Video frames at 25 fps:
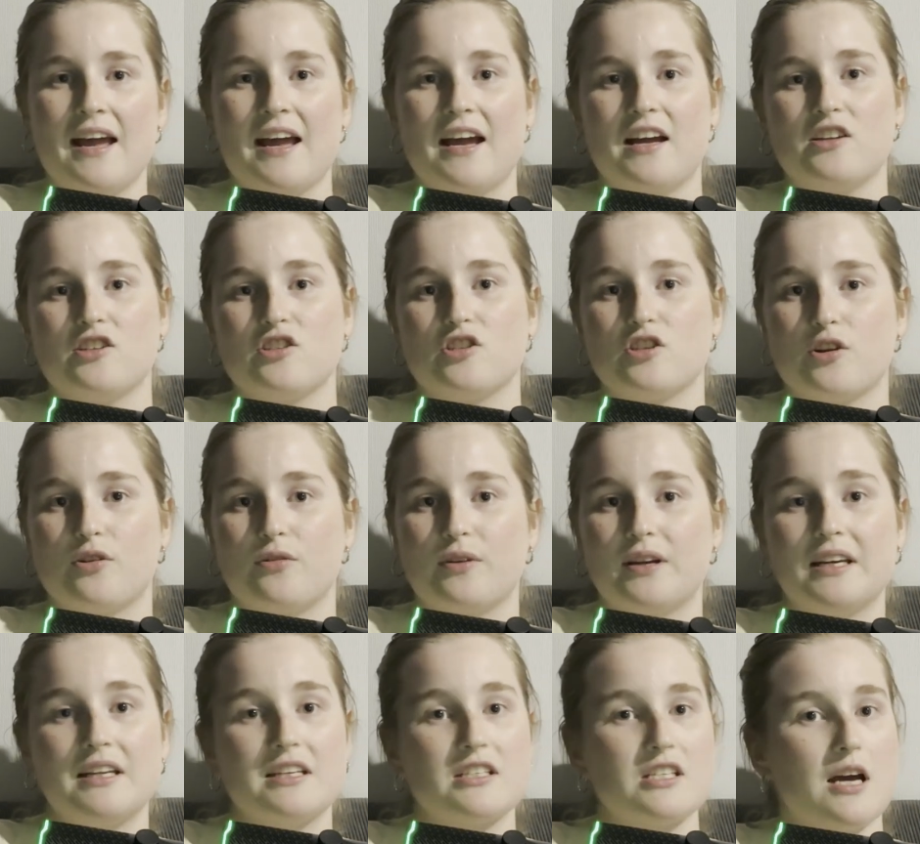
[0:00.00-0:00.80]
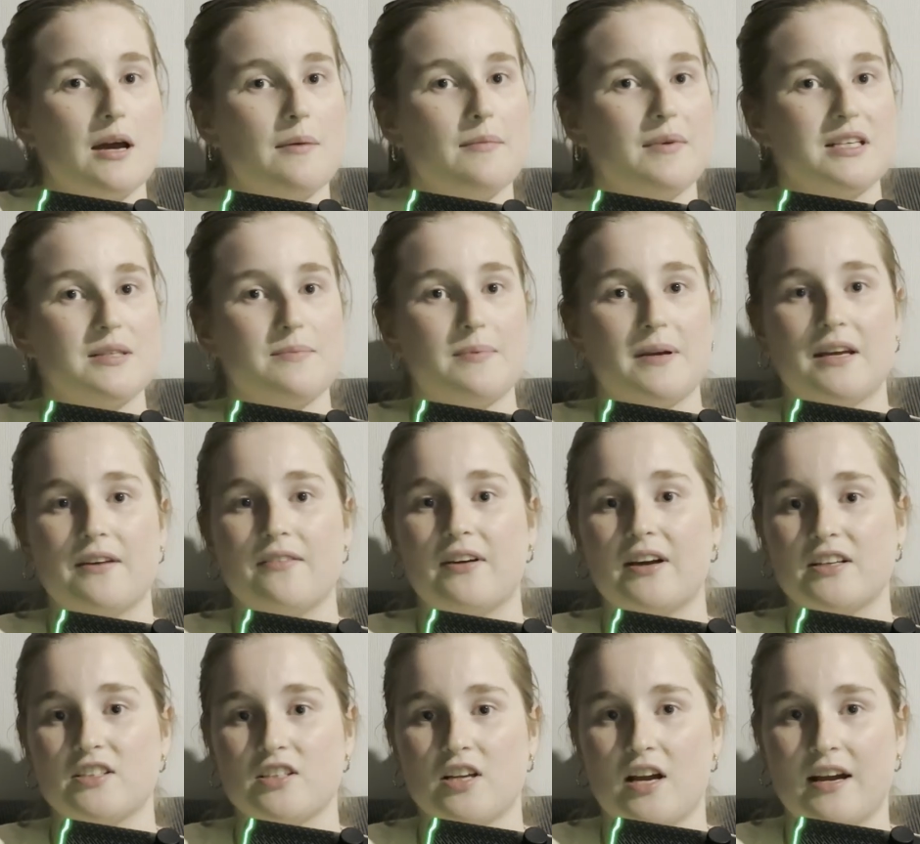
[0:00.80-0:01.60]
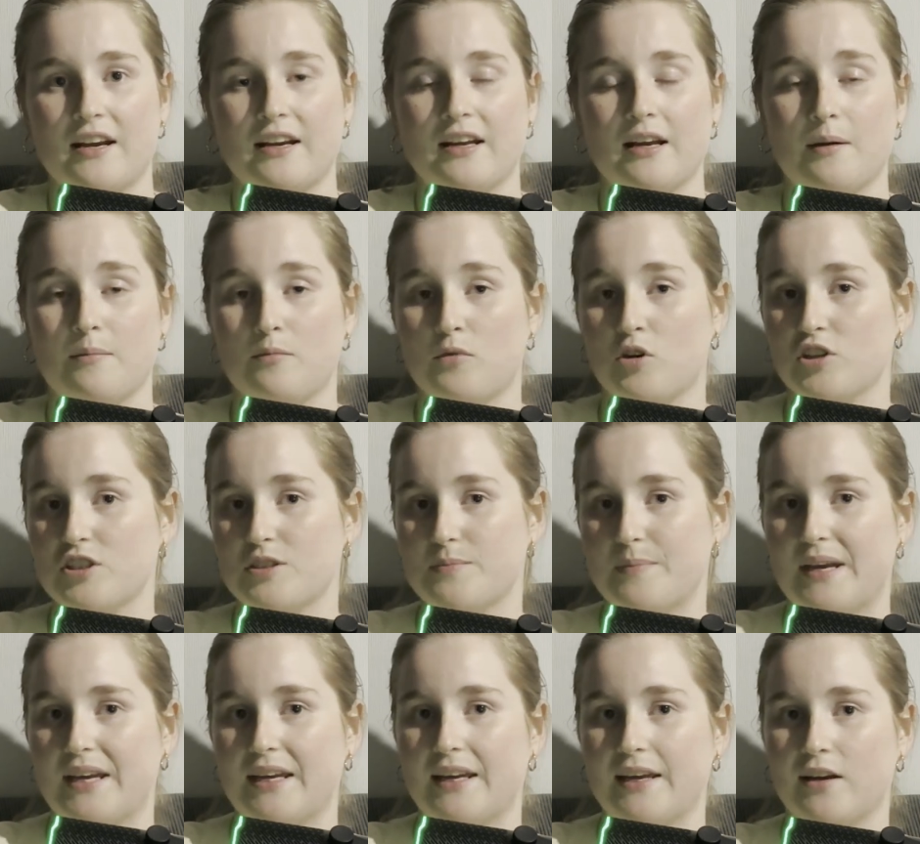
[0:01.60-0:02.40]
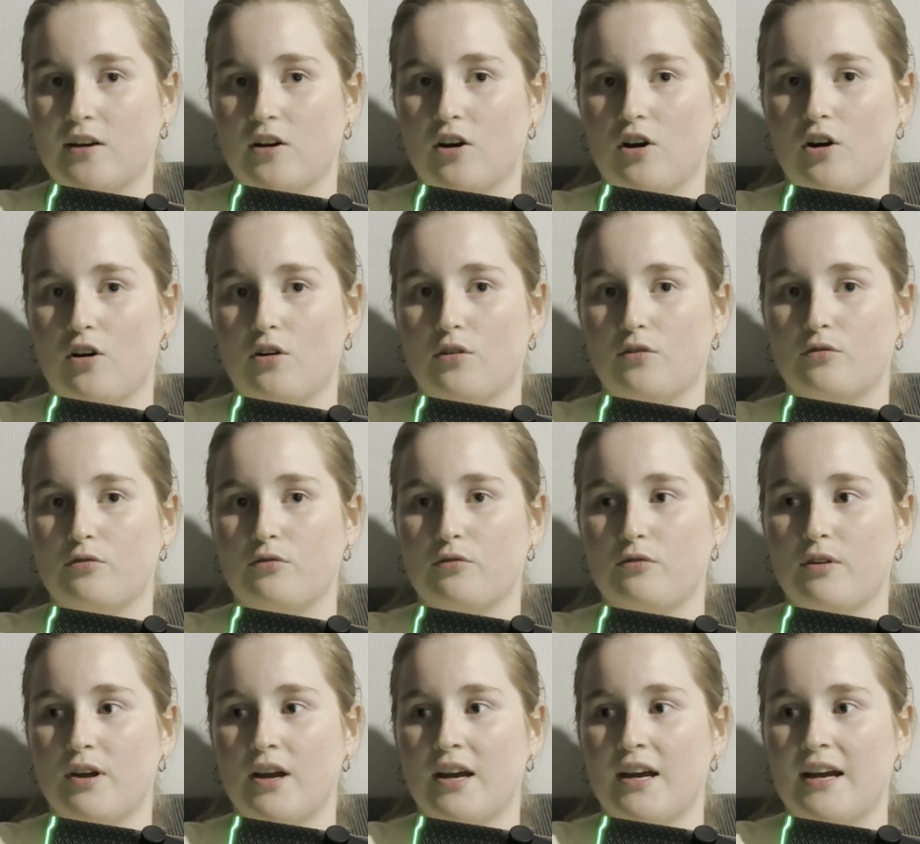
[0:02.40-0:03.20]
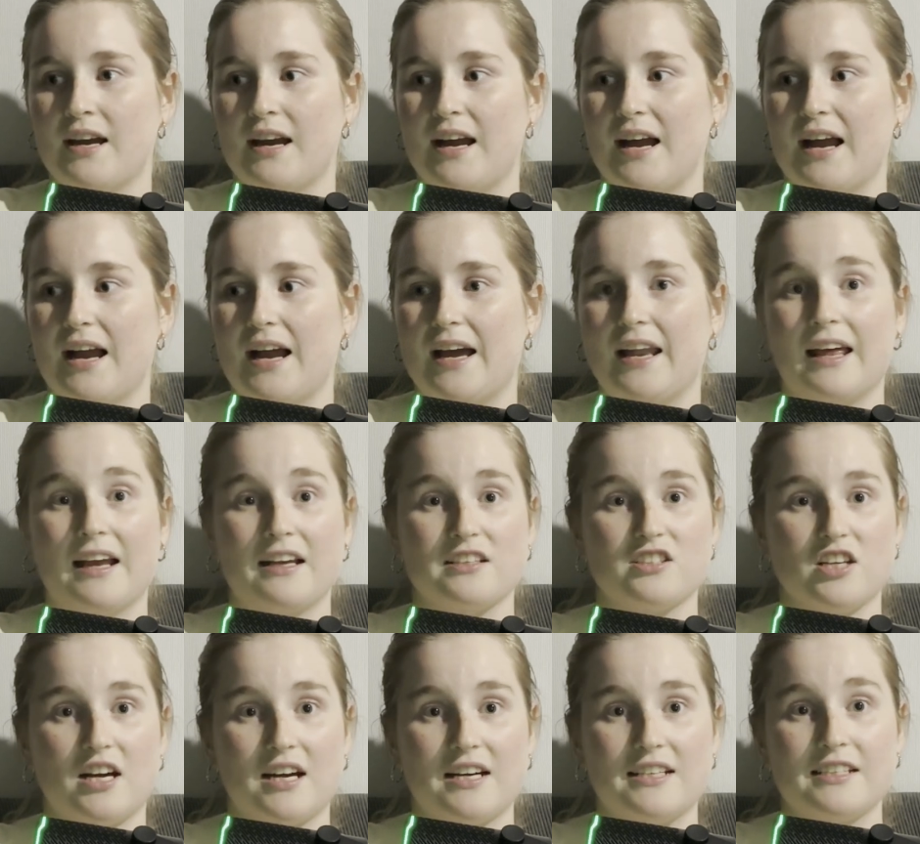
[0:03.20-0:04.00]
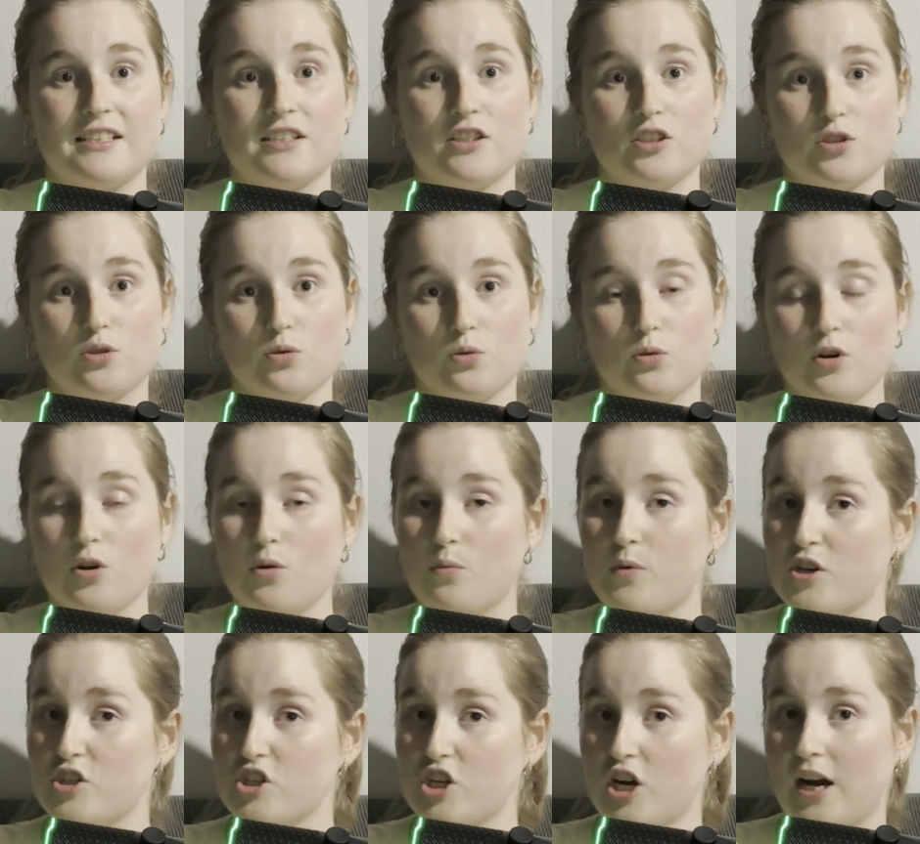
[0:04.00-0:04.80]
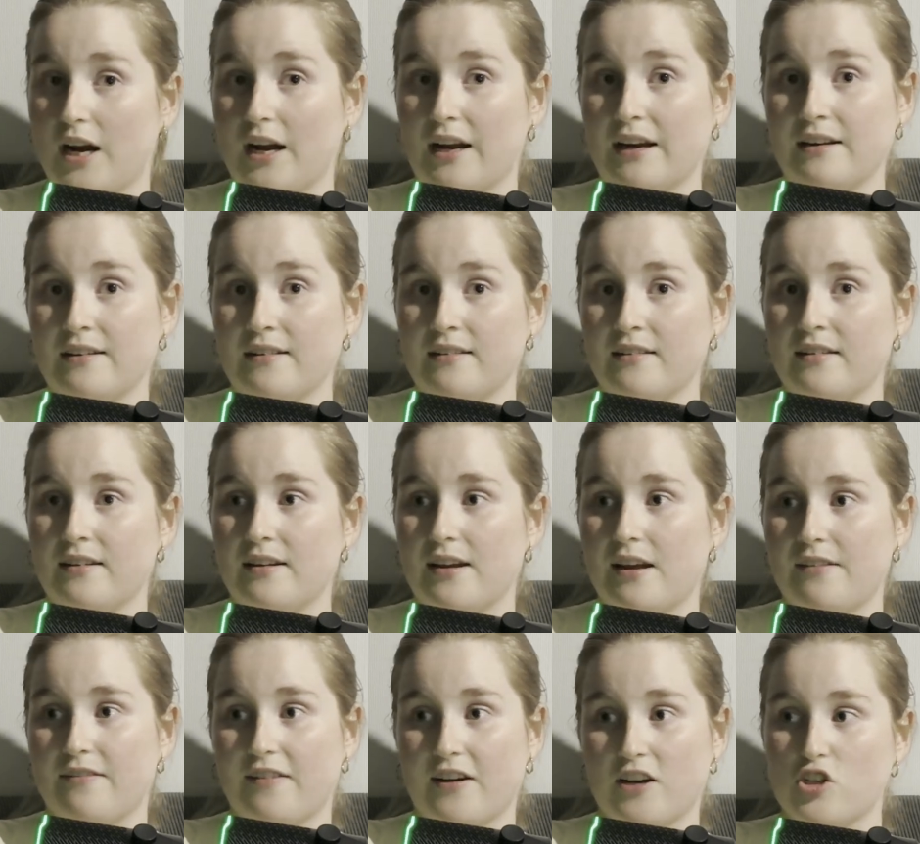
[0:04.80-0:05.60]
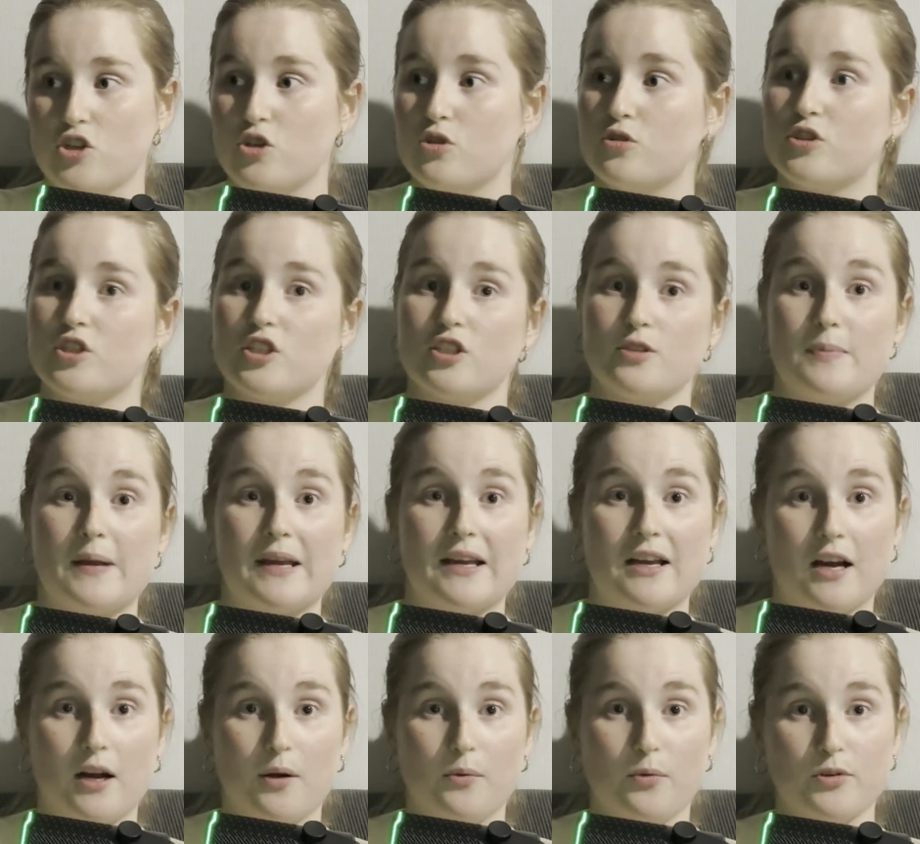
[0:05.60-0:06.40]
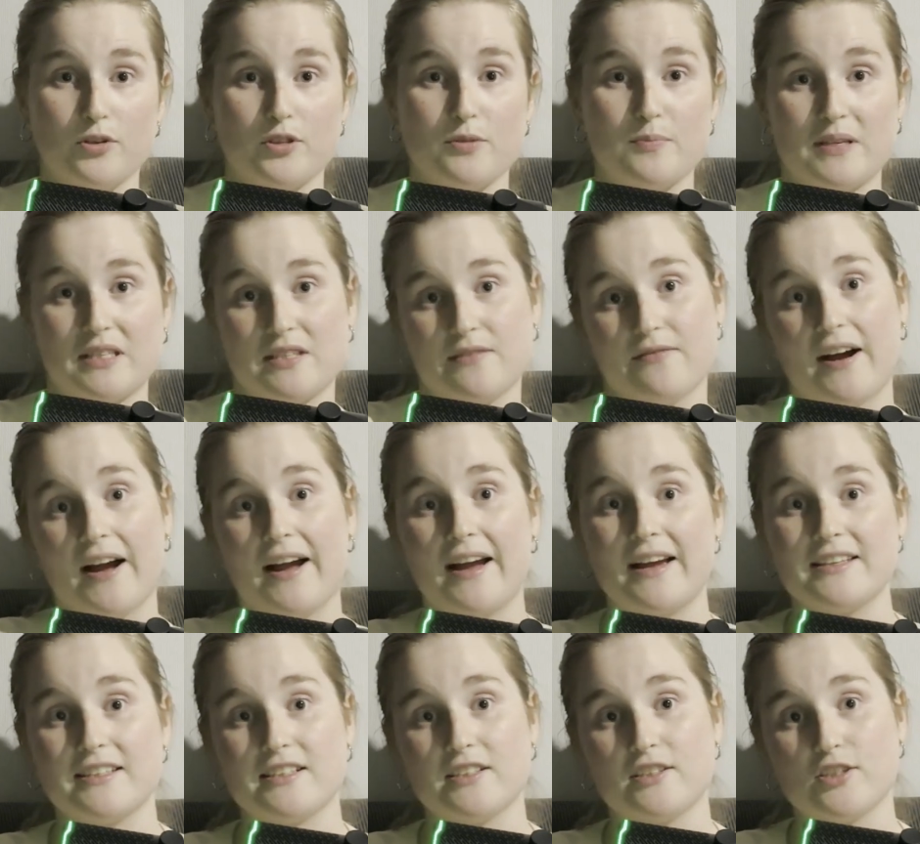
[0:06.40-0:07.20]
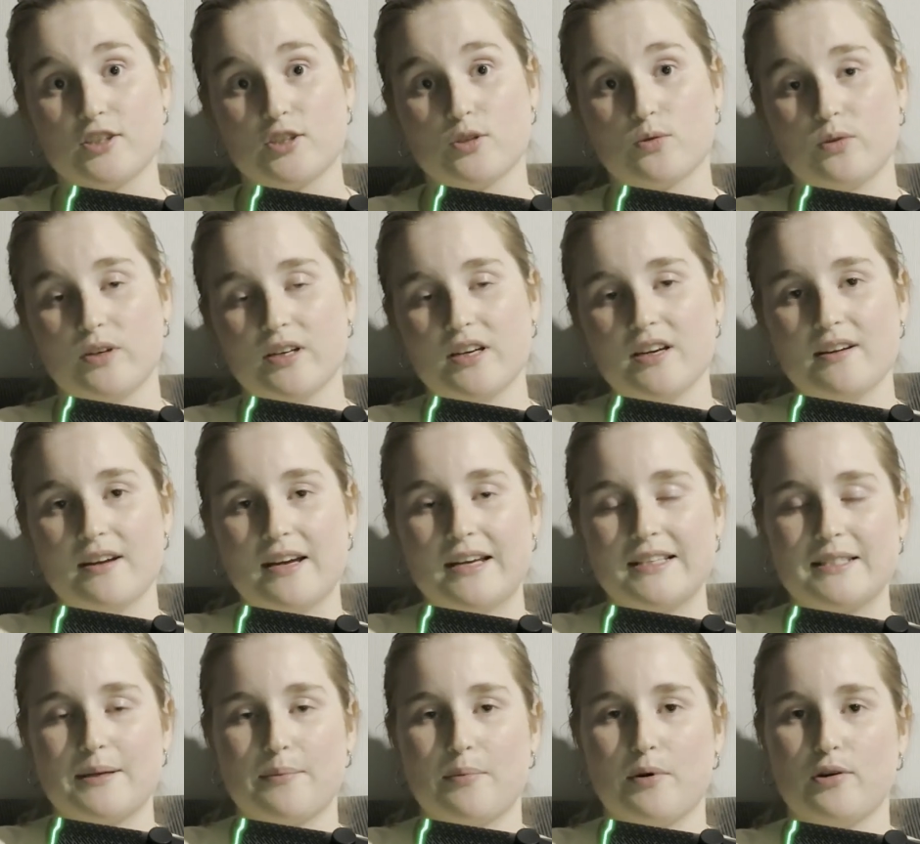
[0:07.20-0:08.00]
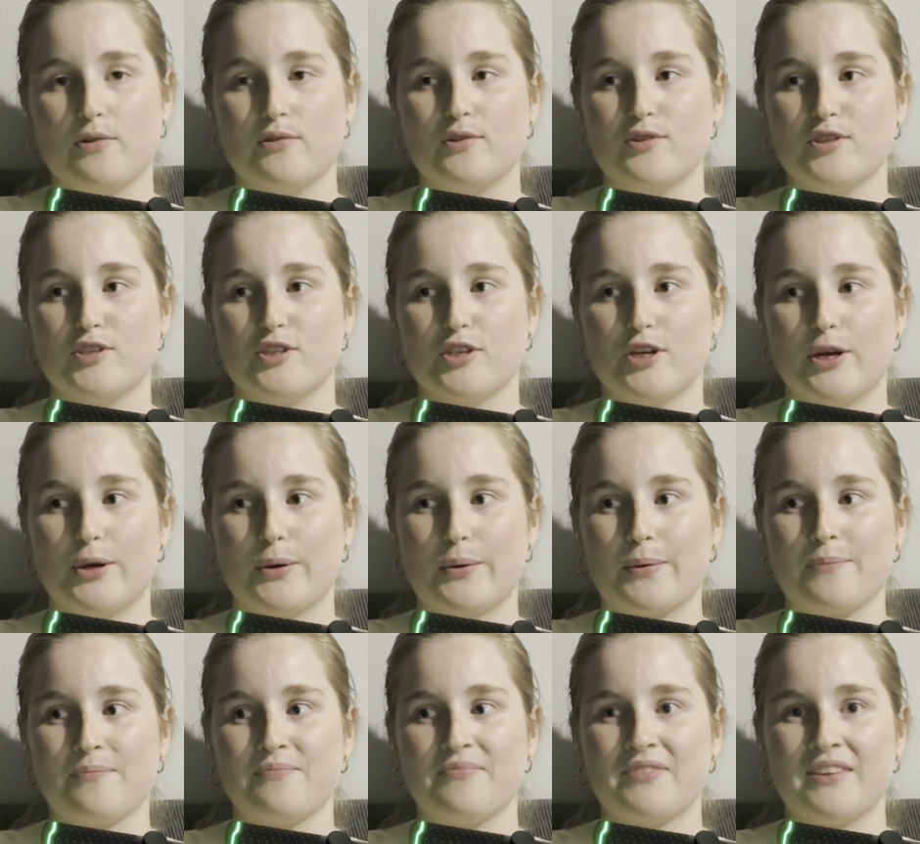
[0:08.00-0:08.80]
And so anytime I speak of anxiety, I'm not speaking of an anxiety disorder, which if I choose to speak, I will specify as a disorder as opposed to